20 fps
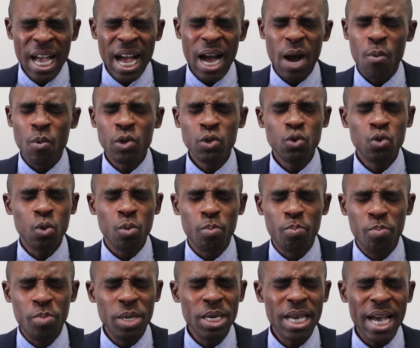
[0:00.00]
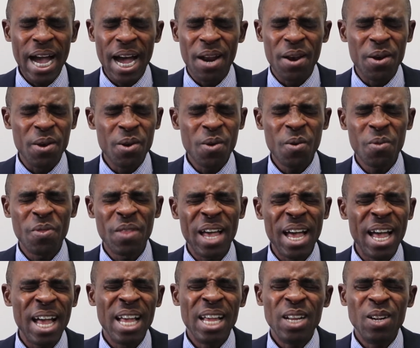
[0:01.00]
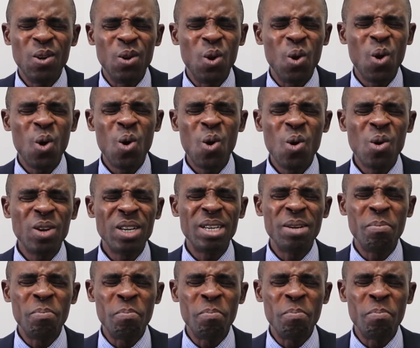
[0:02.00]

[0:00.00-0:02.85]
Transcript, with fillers: I want to be another Lord